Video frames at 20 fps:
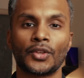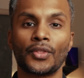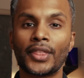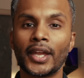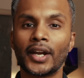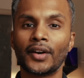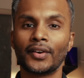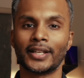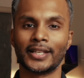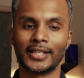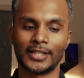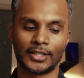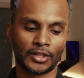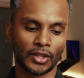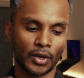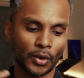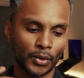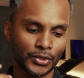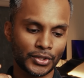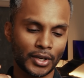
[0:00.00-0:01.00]
there it is.
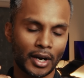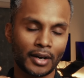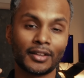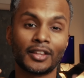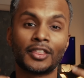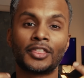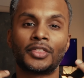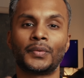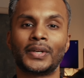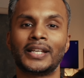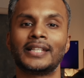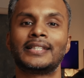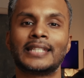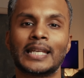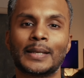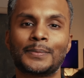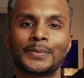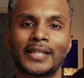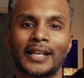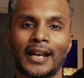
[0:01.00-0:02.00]
Those are the 3
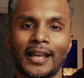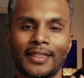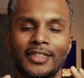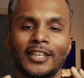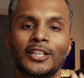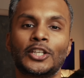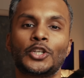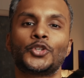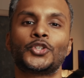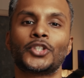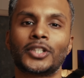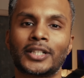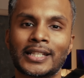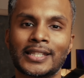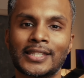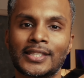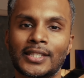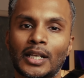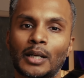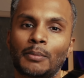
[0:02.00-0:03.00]
tips that I think you should
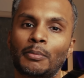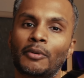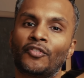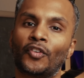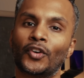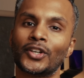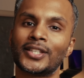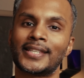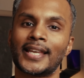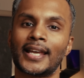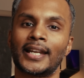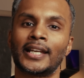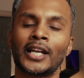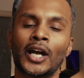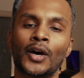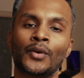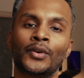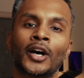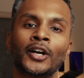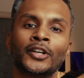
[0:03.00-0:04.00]
consider before setting
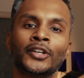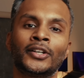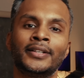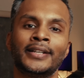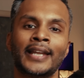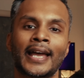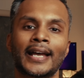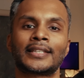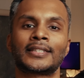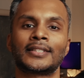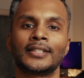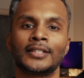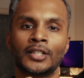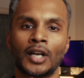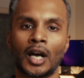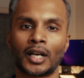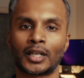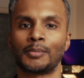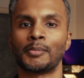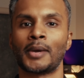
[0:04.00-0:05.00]
out on your next
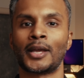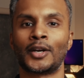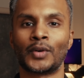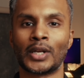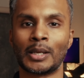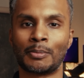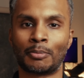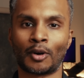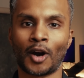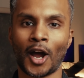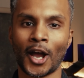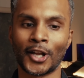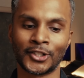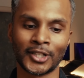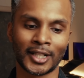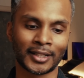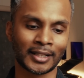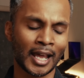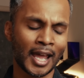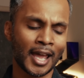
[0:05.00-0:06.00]
documentary
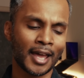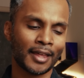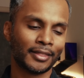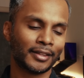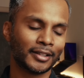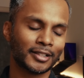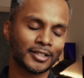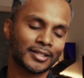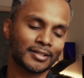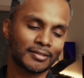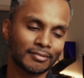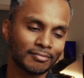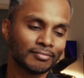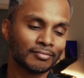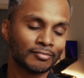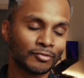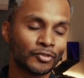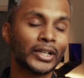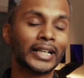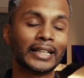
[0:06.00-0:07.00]
project. There's
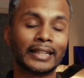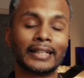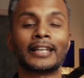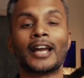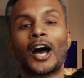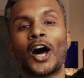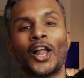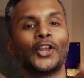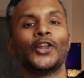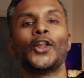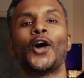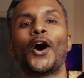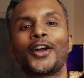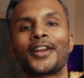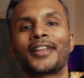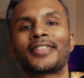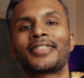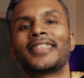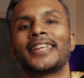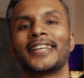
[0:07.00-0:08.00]
really a lot
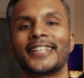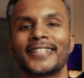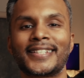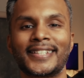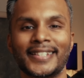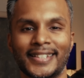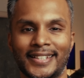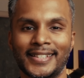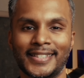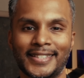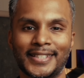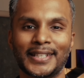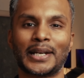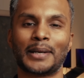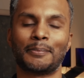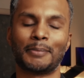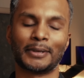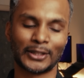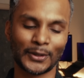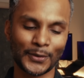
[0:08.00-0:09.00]
of things to
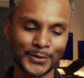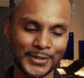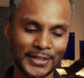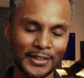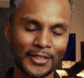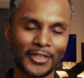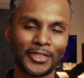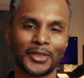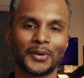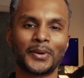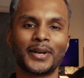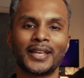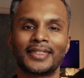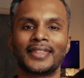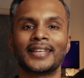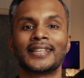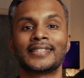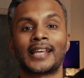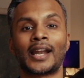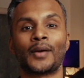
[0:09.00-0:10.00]
consider, but those are the 3
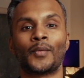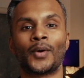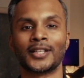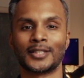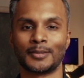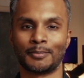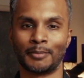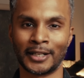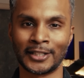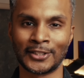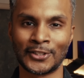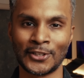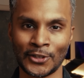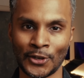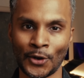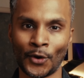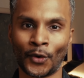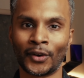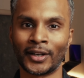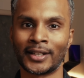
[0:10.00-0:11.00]
things that I want to bring to
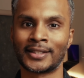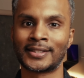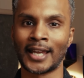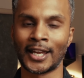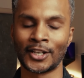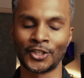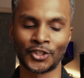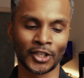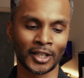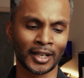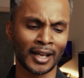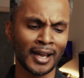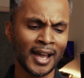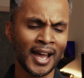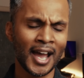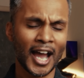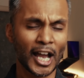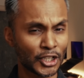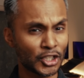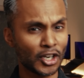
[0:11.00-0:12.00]
your attention.
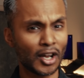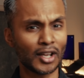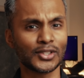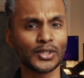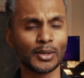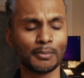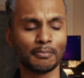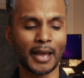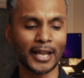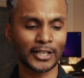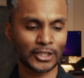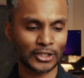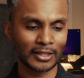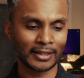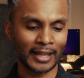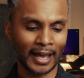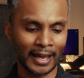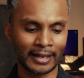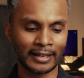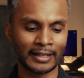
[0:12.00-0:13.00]
I should also mention
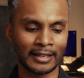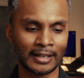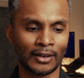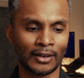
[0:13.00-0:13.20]
that,